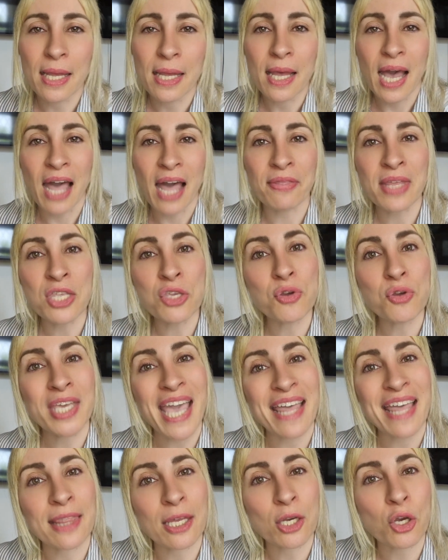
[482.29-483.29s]
And then you
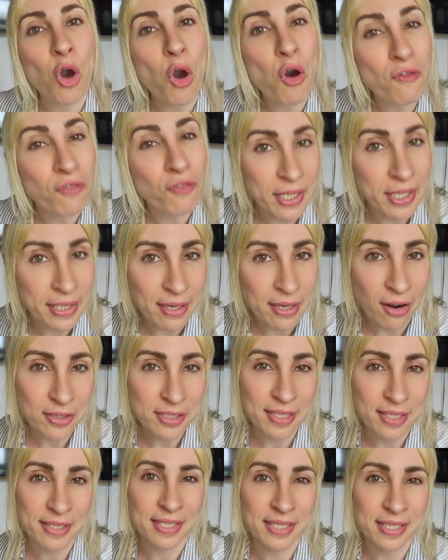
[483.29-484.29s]
get the covert
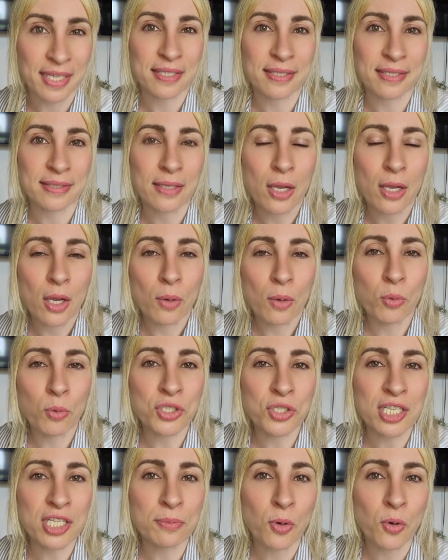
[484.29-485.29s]
narcissist, which
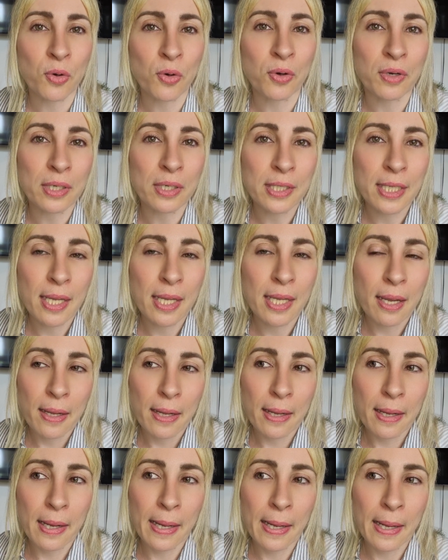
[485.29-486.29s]
is more,
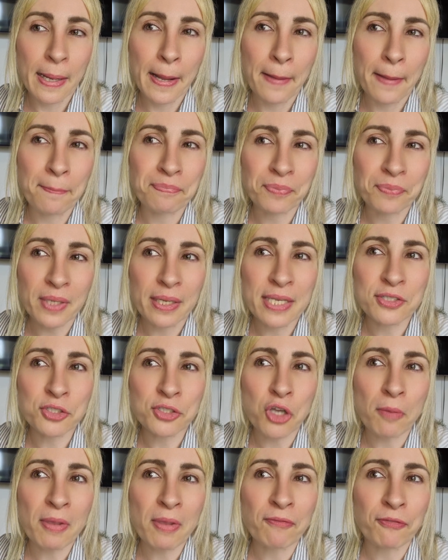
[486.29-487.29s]
is
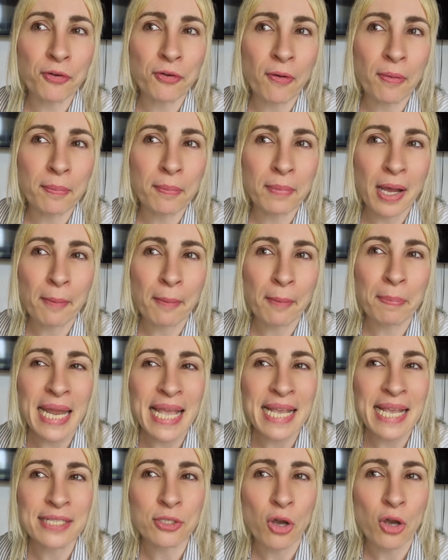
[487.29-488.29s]
coming from a
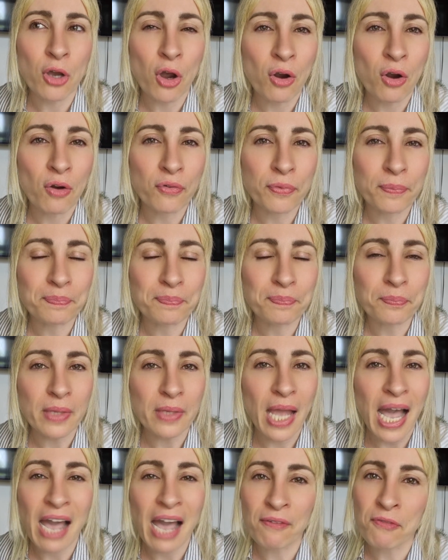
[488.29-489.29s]
place of,
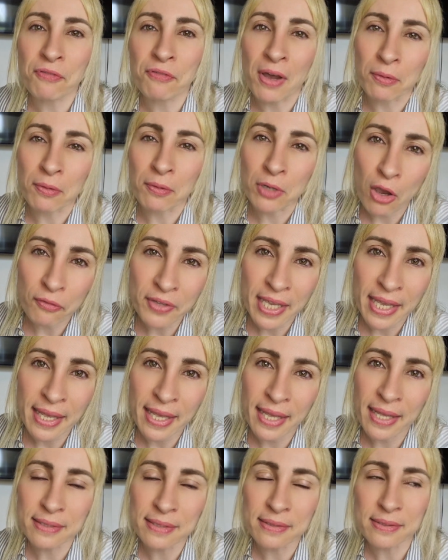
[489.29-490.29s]
I haven't found love
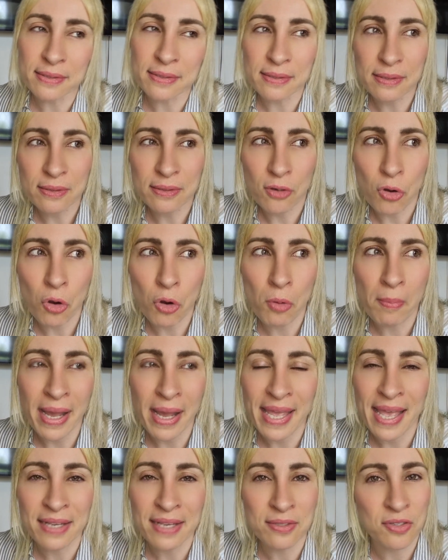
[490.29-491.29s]
yet, or my
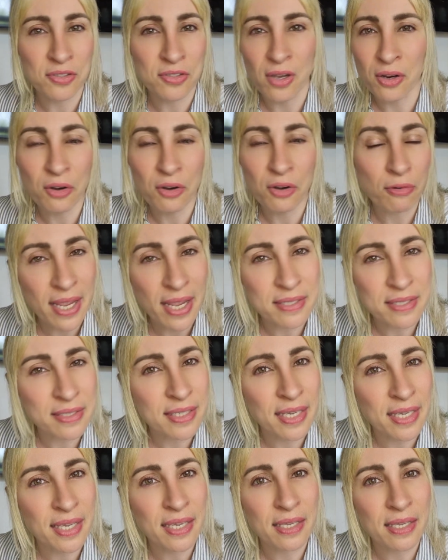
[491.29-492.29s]
exes are
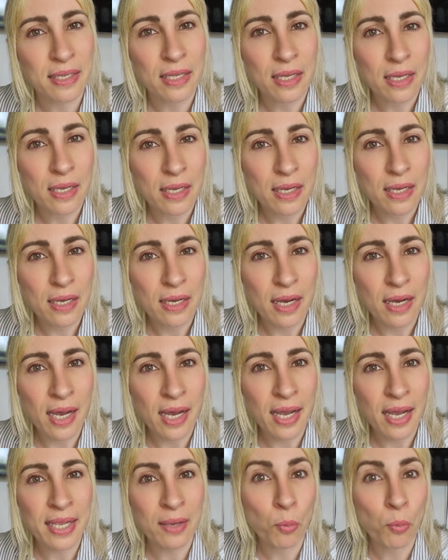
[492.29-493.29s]
crazy.
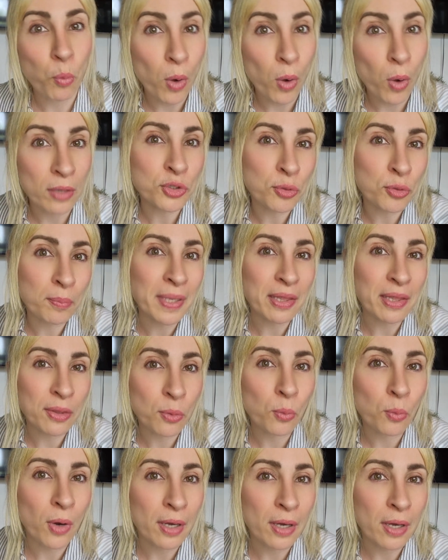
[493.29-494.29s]
I want to meet the
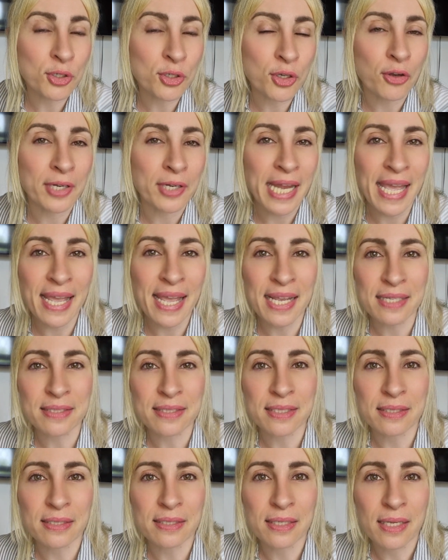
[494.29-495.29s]
one to
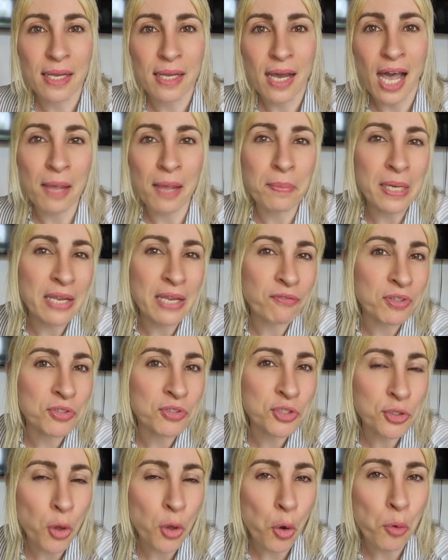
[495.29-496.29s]
connect. I believe in
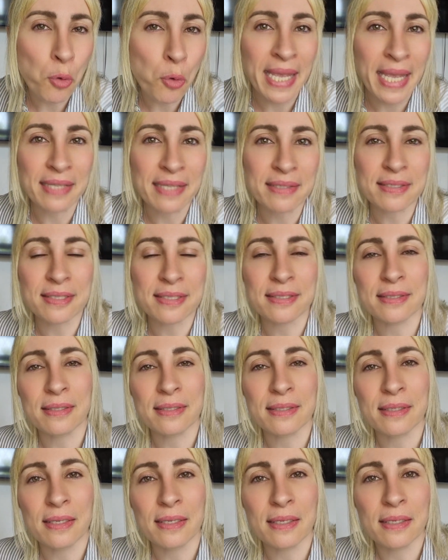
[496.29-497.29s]
soulmates.
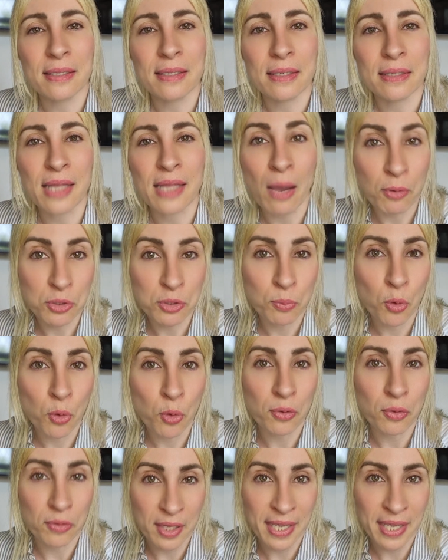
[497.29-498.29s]
That was
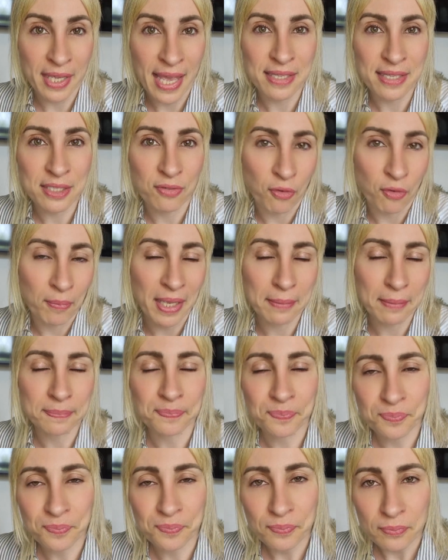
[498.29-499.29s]
more the case for me.
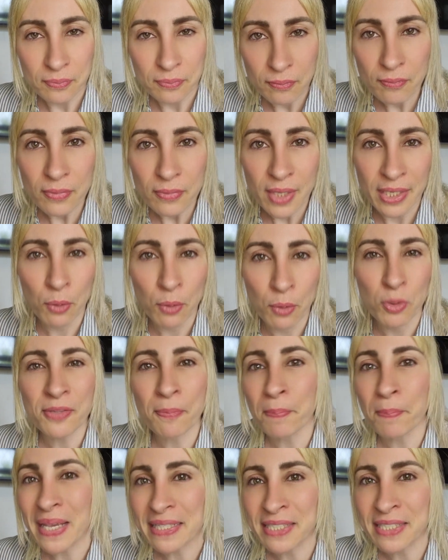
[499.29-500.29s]
It was the
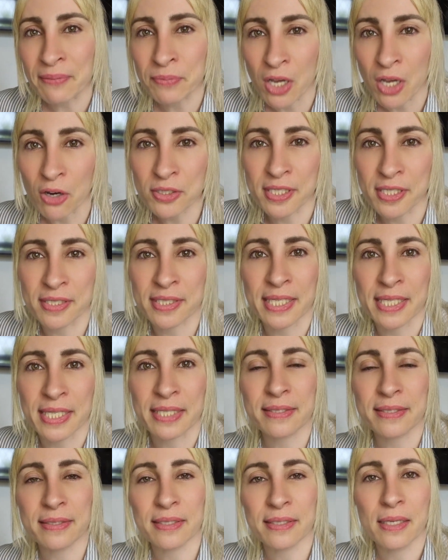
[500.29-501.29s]
victim
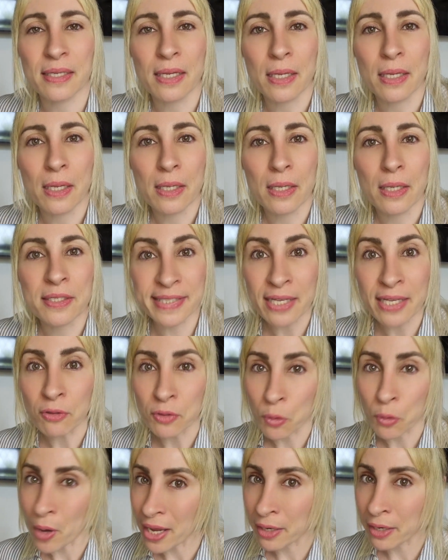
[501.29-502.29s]
narcissist. Still
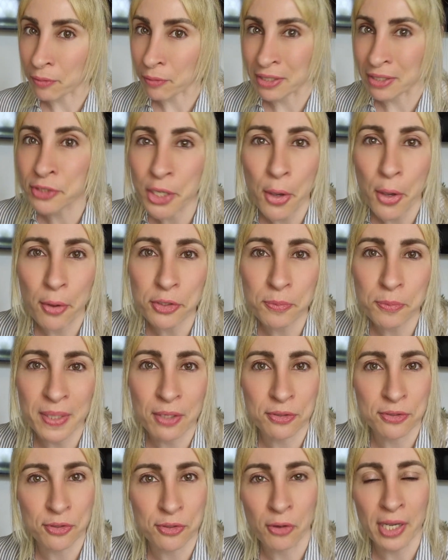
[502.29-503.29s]
quite grandiose,
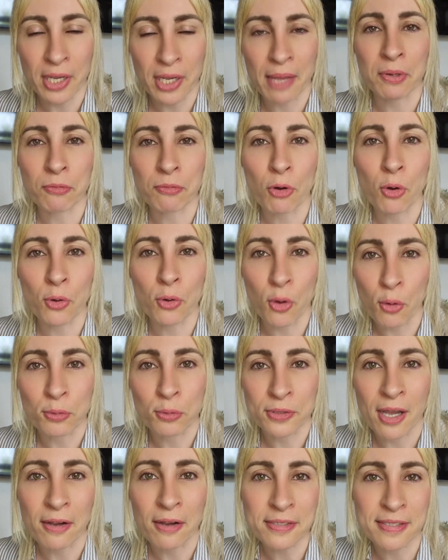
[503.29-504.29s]
because don't get me wrong, all
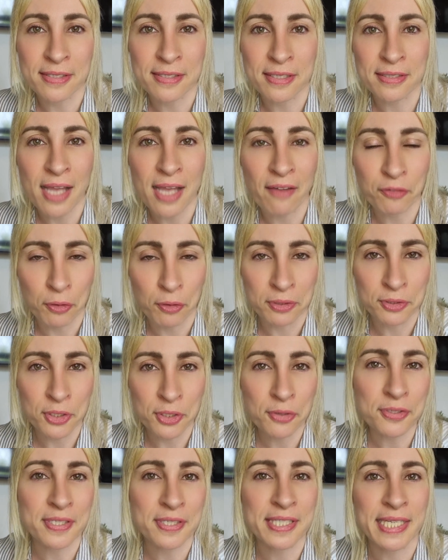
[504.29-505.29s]
narcissists have
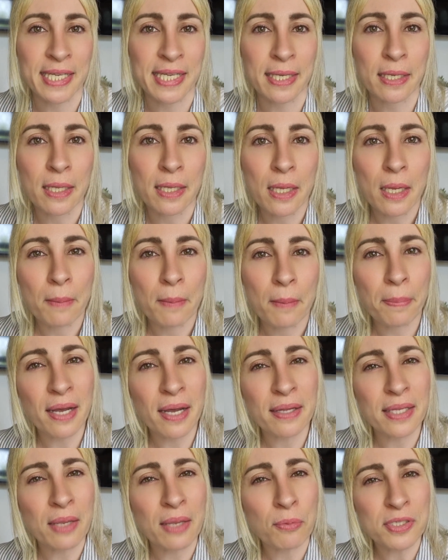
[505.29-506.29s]
grandiosity,
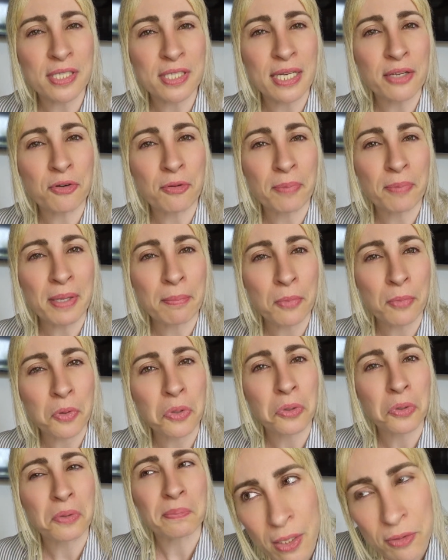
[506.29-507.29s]
but it was a little bit
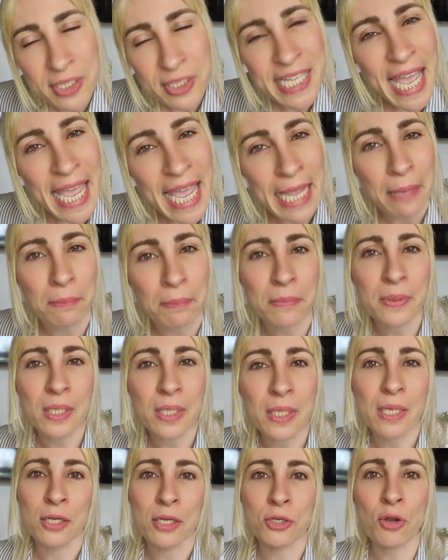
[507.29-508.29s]
more tame,
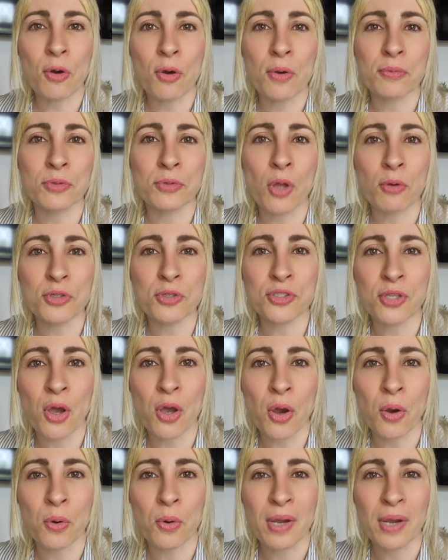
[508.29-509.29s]
no
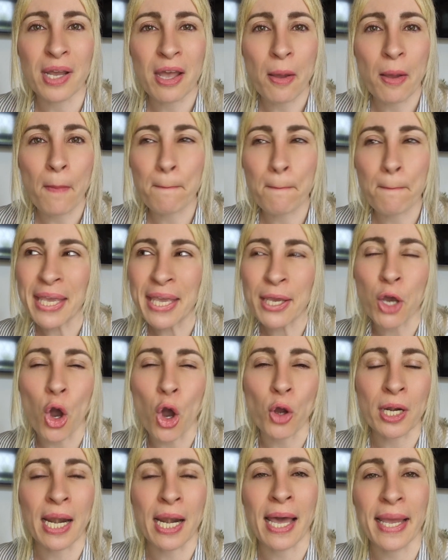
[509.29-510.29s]
so
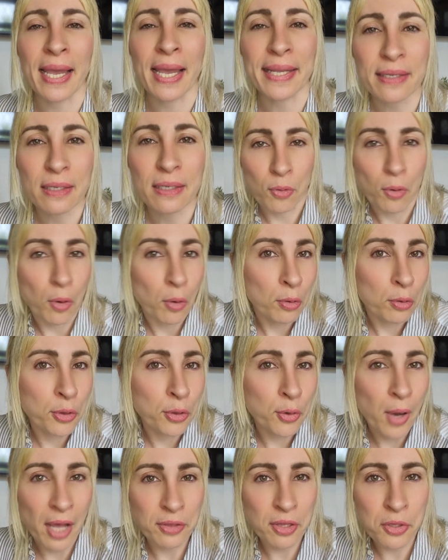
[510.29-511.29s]
peacock-like.
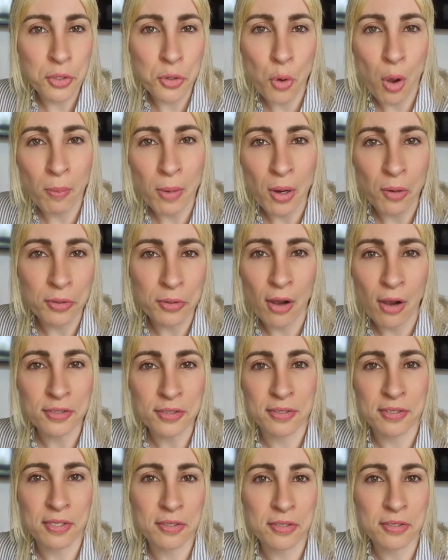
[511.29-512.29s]
Although I didn't know about
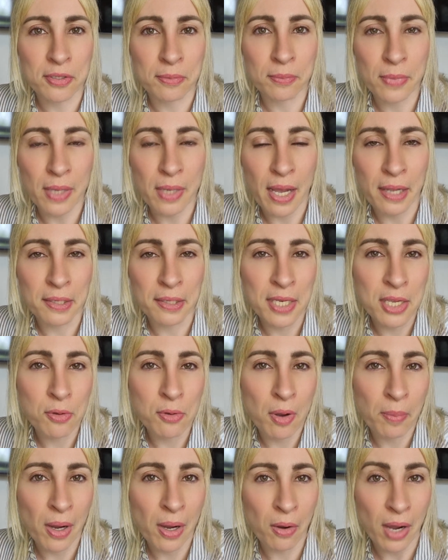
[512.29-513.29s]
narcissism, I knew
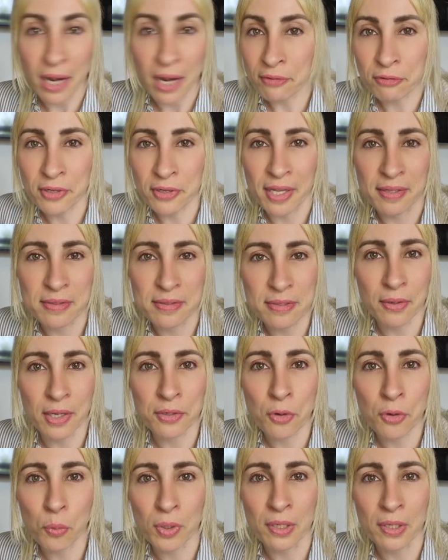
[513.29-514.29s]
about arrogance.
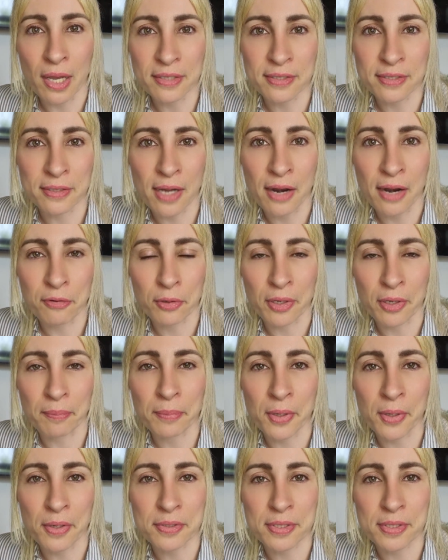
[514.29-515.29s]
No one likes an arrogant
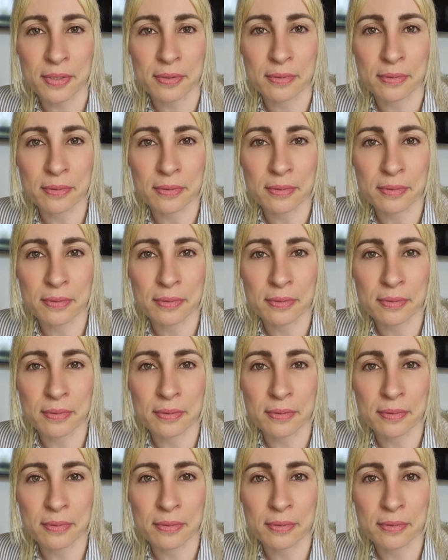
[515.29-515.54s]
person.